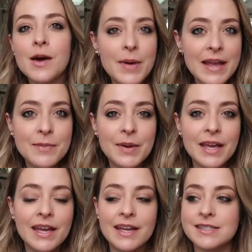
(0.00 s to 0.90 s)
a
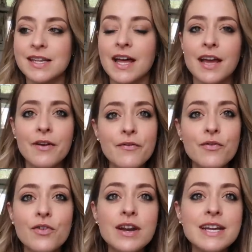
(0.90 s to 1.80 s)
baby, it's like
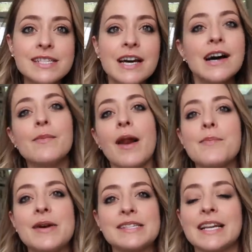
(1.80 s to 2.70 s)
freedom, and
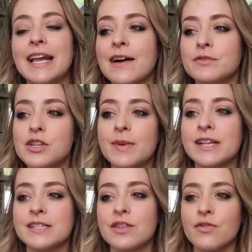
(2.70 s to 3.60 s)
I basically have 2
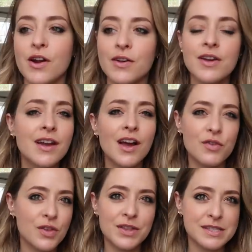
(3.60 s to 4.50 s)
minutes to throw a
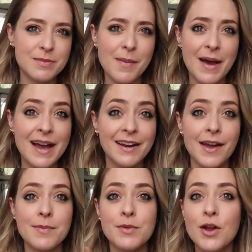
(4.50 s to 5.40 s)
few things in my bag, and
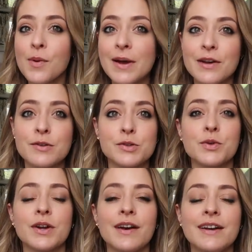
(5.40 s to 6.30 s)
I am nowhere near as
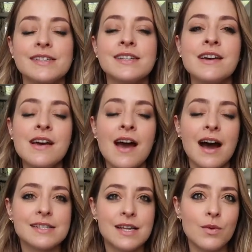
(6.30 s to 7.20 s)
organized
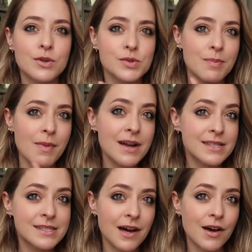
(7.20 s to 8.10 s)
as I was with my
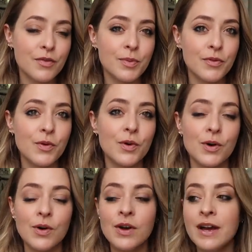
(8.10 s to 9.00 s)
stuff
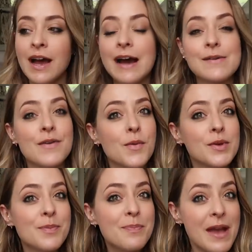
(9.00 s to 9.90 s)
before. However,
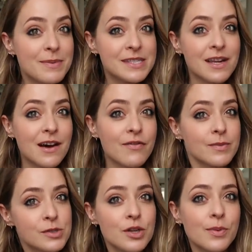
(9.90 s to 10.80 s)
with the baby stuff,
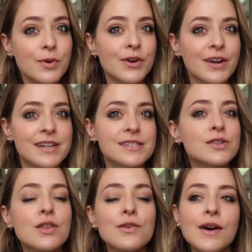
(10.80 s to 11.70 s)
I'm super organized.
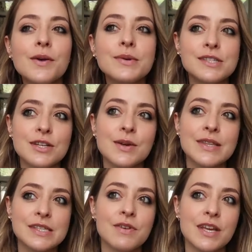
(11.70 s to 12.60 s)
So I thought I would do
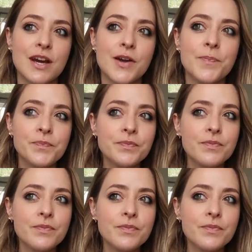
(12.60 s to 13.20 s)
in this video